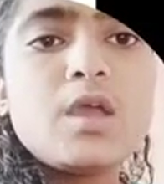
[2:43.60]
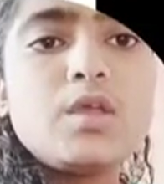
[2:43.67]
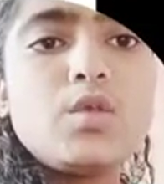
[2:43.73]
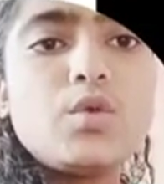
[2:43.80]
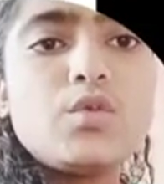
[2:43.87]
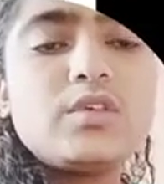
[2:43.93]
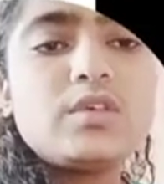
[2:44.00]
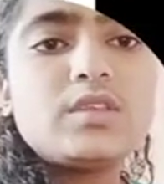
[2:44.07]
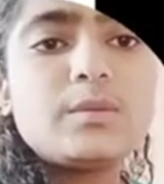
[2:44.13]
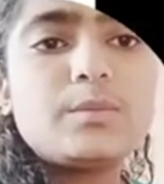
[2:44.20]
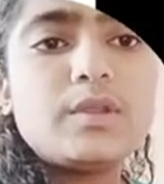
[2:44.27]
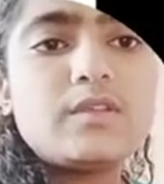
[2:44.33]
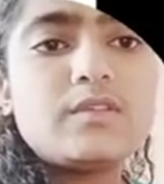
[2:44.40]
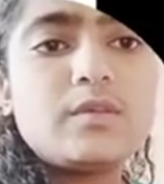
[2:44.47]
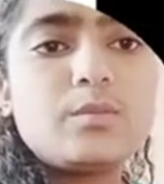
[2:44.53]
Using the
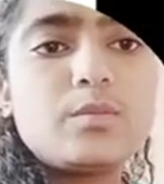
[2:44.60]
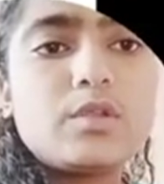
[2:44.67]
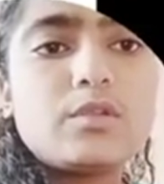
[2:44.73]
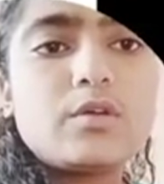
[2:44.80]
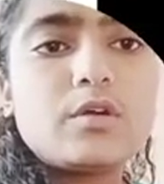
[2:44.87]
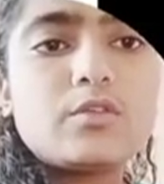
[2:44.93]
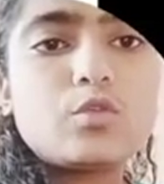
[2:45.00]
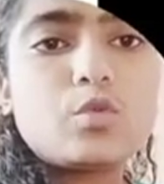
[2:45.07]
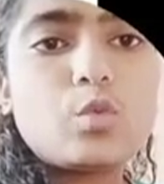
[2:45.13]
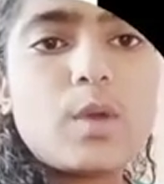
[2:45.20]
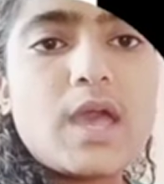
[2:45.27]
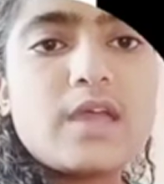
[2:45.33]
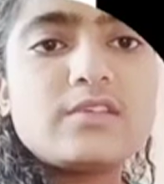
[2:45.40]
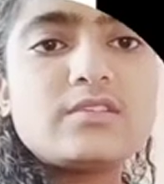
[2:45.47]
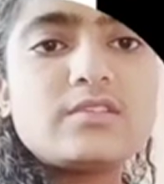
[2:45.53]
principles of
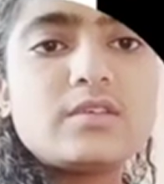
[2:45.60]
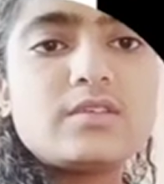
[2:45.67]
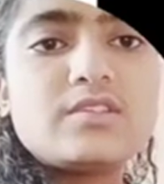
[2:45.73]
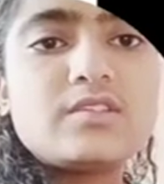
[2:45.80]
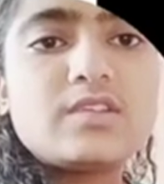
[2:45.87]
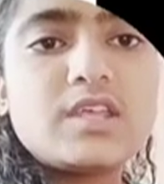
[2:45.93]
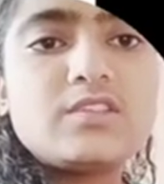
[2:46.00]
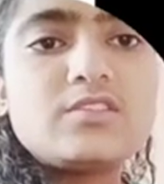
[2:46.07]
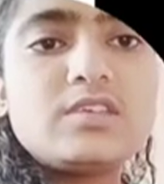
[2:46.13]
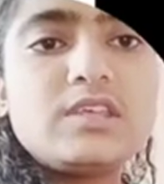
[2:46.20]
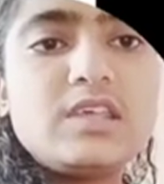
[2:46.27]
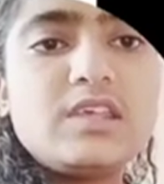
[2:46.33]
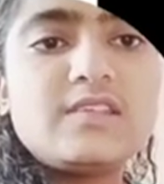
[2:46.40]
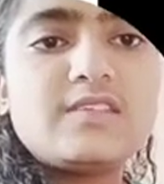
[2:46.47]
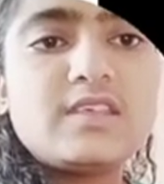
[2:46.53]
squash, a stretch,
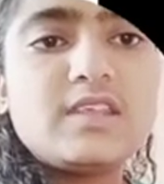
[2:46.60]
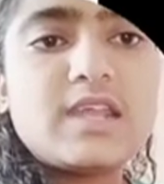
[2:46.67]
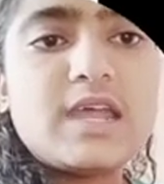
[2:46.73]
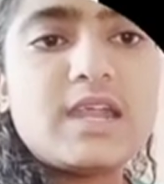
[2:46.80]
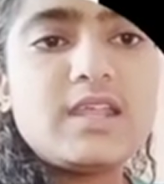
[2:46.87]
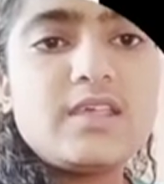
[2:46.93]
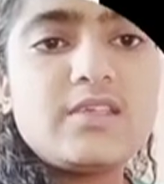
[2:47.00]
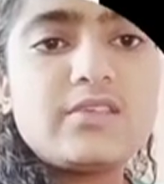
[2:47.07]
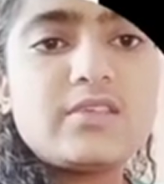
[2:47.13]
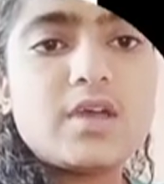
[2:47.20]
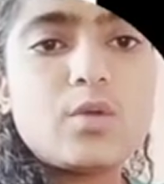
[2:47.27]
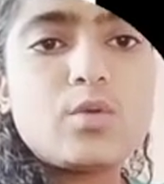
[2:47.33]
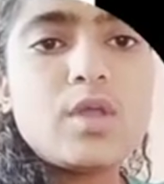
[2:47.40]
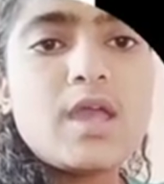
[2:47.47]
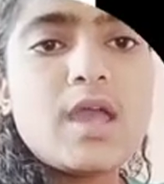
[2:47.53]
ease in and ease
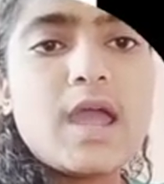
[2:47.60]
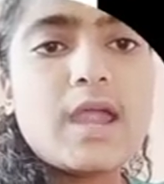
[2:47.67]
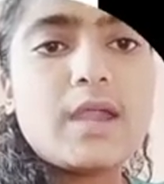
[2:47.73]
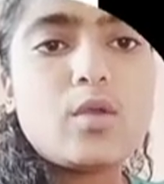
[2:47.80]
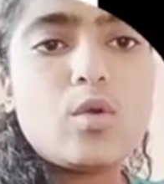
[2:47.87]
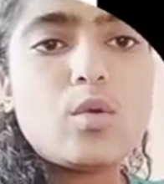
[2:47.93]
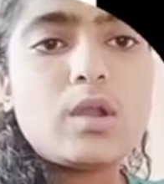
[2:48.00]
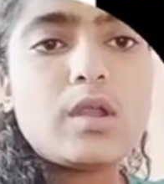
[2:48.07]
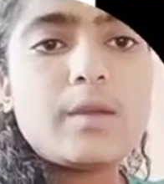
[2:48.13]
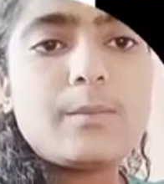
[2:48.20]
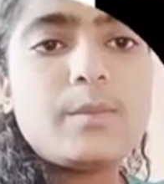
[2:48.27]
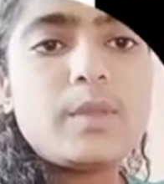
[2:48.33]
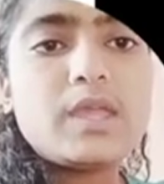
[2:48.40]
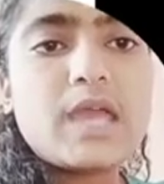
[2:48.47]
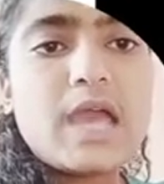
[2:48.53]
out, and
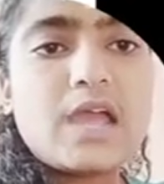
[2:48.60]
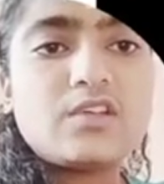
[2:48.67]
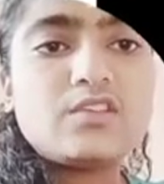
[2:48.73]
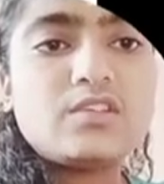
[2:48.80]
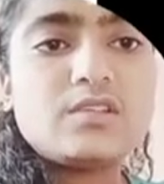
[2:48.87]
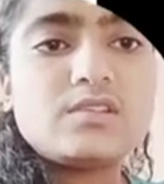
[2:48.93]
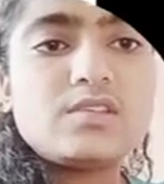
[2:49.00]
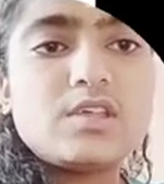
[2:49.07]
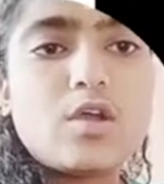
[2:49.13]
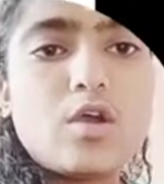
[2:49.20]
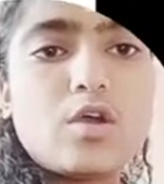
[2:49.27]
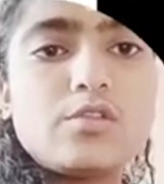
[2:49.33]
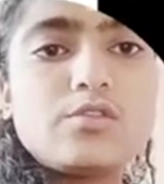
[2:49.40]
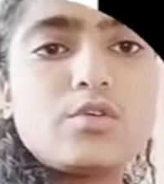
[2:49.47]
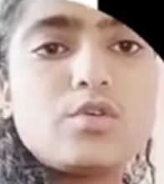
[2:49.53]
overlapping actions, he
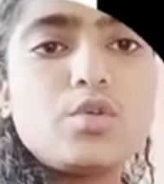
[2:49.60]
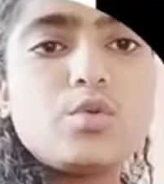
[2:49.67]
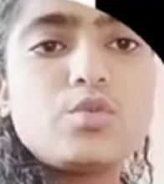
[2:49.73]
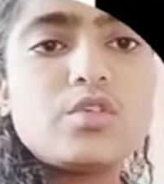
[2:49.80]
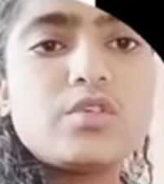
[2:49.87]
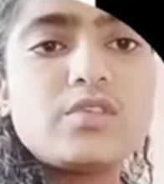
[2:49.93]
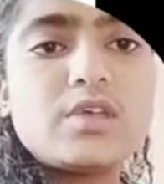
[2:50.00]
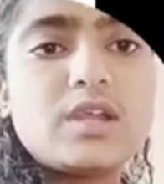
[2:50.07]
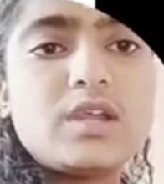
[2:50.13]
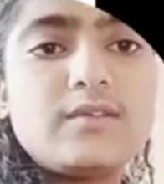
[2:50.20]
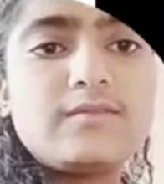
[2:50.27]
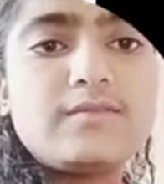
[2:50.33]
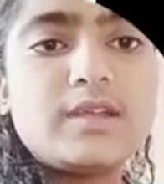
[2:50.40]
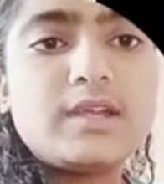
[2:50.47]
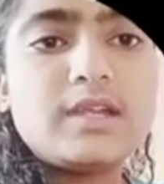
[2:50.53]
also uses a
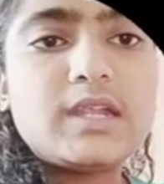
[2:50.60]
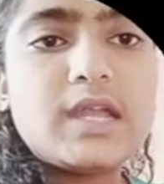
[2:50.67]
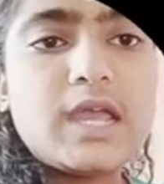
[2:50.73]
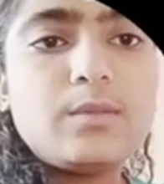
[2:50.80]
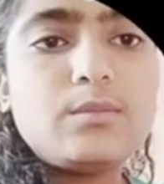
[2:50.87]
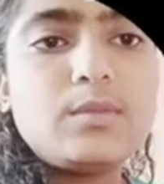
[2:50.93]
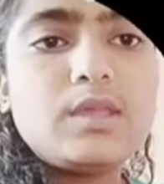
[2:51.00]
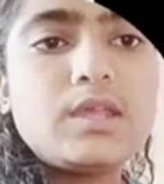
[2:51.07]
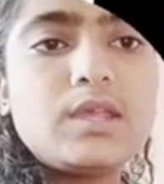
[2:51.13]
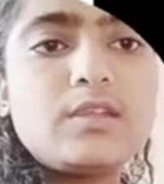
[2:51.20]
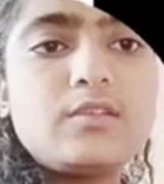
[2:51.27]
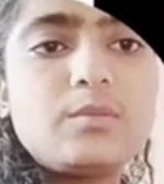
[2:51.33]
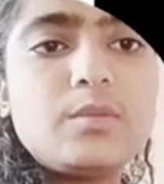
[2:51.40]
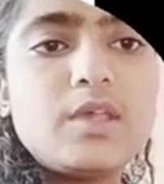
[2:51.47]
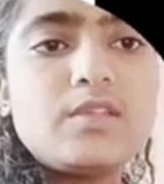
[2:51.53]
different timing
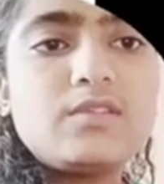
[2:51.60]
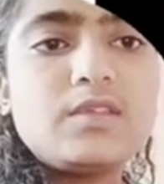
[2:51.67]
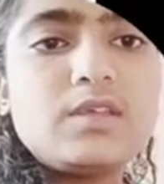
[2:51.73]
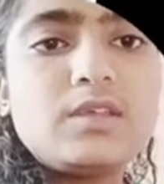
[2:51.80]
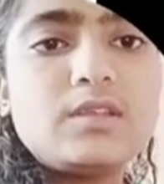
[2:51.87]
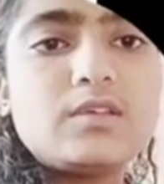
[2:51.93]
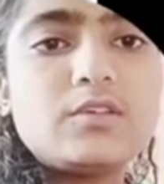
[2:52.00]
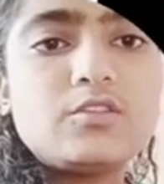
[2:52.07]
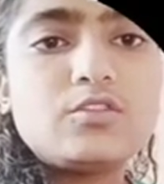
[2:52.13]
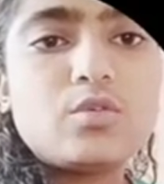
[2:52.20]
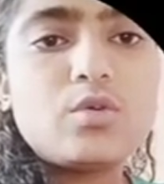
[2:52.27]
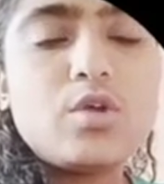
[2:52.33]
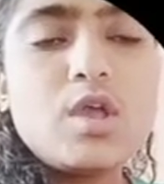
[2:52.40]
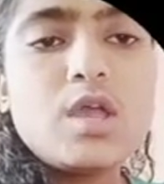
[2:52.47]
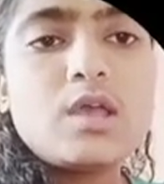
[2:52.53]
and spacing to
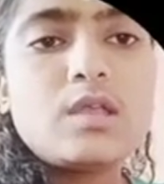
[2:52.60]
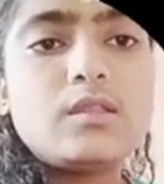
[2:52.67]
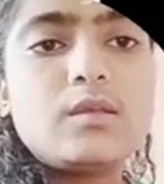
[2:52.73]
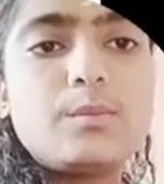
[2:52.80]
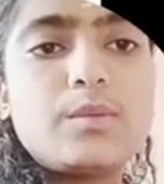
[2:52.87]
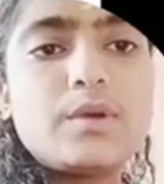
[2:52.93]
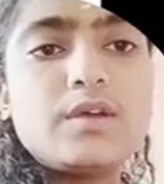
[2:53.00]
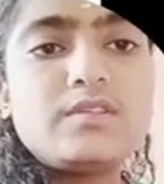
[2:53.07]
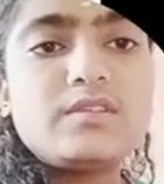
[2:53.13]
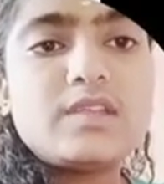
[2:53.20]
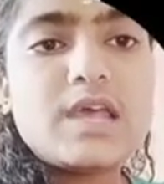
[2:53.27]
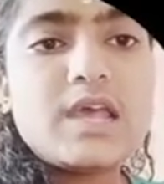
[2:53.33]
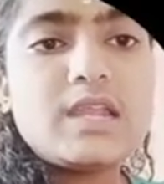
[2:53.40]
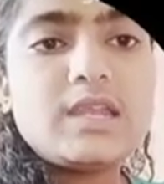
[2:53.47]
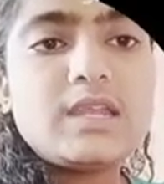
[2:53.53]
show the
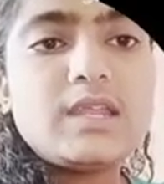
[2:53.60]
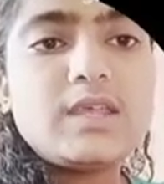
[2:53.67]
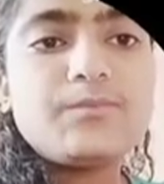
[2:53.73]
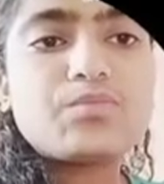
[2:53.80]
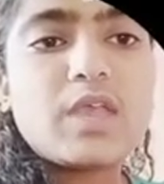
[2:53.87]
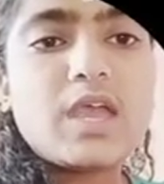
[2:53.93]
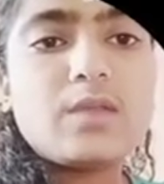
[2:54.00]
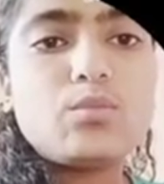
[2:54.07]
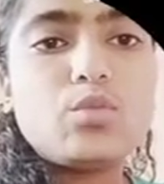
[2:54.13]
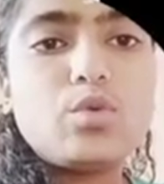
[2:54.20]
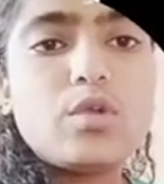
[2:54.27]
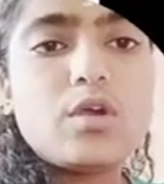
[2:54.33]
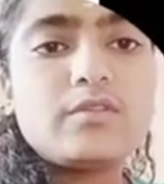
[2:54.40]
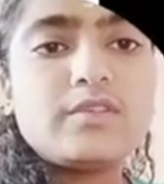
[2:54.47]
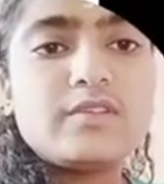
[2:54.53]
personality and
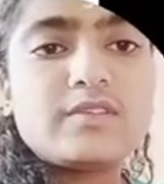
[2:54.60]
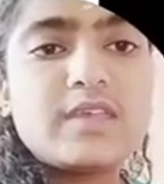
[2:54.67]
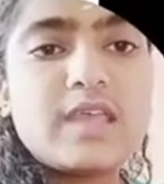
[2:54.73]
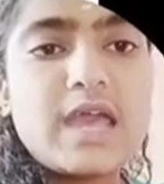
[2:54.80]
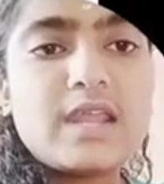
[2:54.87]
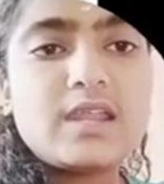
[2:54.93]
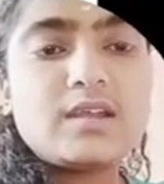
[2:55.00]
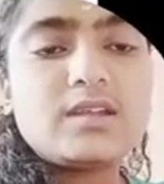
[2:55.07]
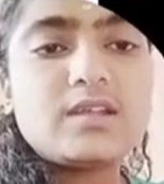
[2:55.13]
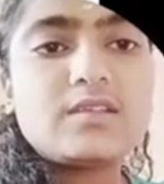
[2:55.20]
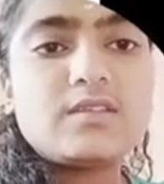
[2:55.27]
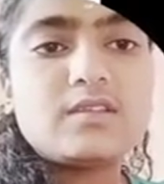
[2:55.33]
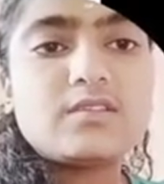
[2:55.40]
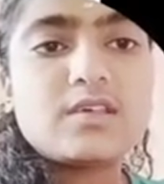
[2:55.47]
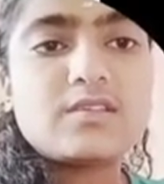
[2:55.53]
mood of his
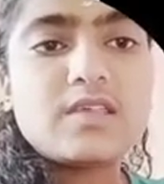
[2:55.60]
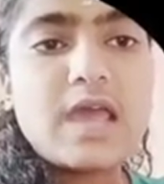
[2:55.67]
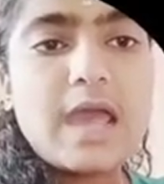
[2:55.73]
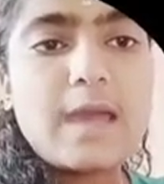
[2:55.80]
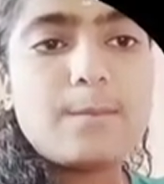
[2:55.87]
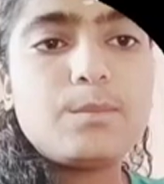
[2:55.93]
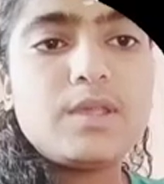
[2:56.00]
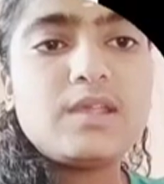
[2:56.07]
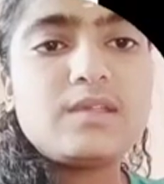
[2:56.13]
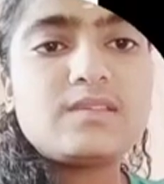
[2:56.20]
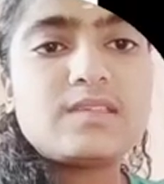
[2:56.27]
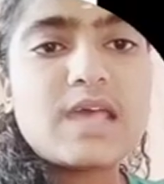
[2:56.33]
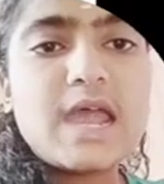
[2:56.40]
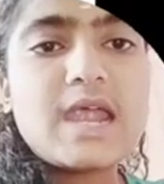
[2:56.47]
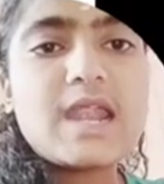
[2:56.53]
characters such as happy,
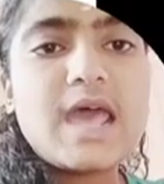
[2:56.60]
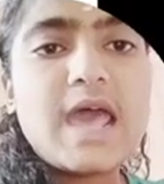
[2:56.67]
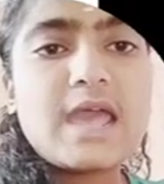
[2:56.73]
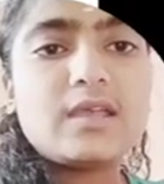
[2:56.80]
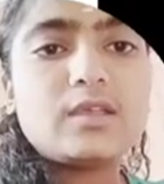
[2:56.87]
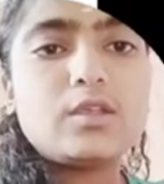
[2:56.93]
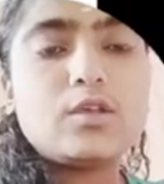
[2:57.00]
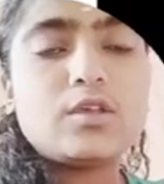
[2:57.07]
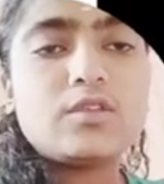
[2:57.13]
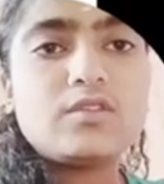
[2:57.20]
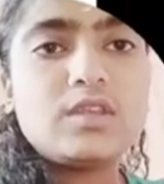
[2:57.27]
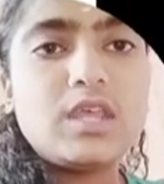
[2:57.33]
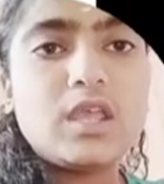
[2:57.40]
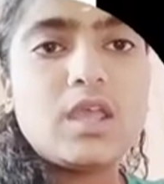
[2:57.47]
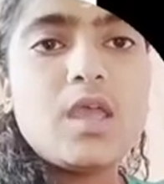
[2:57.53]
sad, angry or
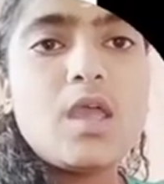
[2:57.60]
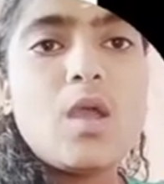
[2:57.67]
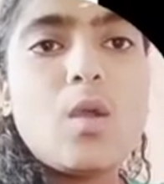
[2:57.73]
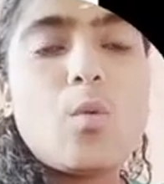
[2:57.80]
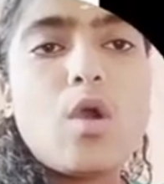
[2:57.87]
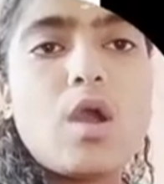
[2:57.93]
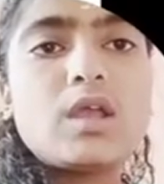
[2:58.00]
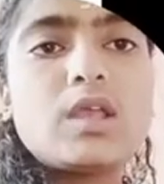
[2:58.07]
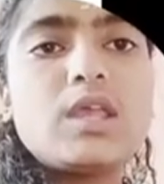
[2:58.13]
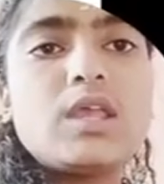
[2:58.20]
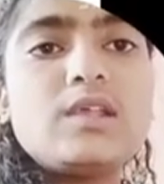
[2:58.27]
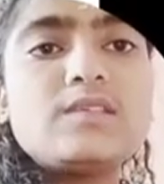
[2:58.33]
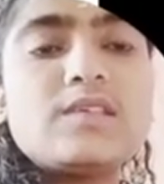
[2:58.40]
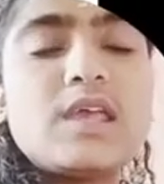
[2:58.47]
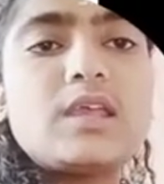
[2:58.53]
sneak.
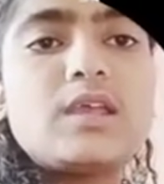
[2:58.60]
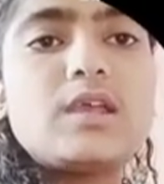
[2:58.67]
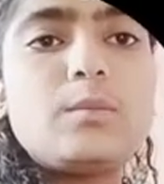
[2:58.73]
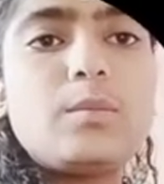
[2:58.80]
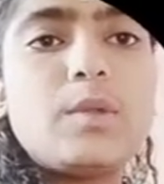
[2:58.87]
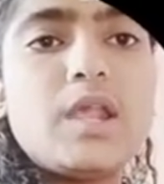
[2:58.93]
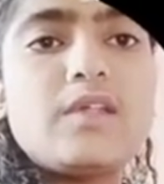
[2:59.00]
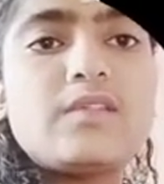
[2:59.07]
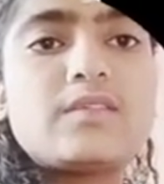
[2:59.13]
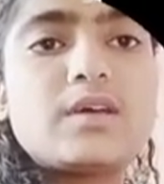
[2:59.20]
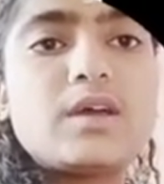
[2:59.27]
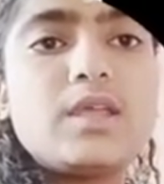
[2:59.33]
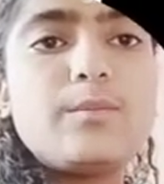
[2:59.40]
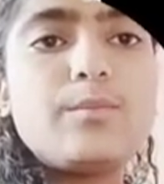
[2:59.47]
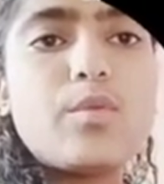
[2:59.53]
Walking cycle plays
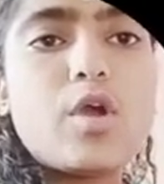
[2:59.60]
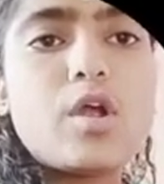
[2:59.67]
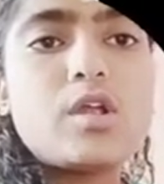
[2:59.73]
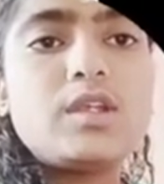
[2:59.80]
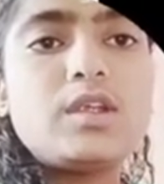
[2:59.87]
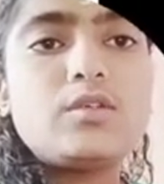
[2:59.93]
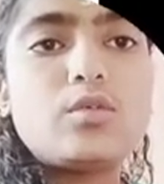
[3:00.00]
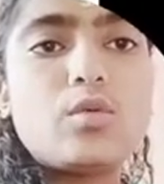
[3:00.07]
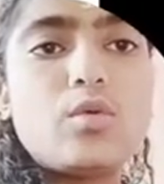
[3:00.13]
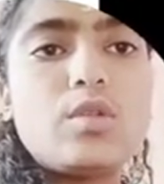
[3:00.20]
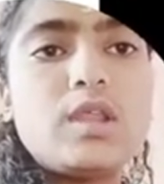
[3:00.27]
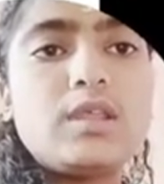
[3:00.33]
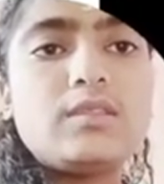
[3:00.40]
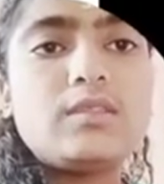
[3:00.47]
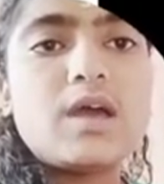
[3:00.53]
an important role
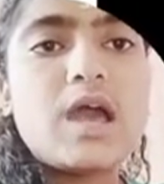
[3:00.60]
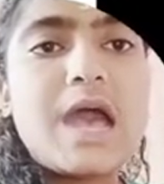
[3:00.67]
in the